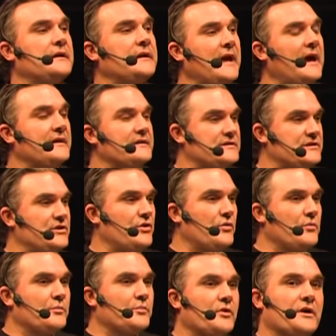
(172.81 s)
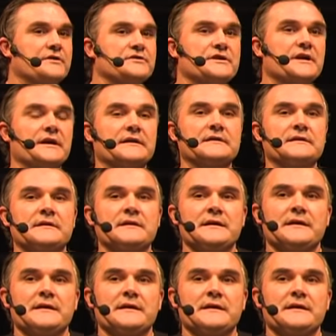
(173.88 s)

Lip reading: an ICO project,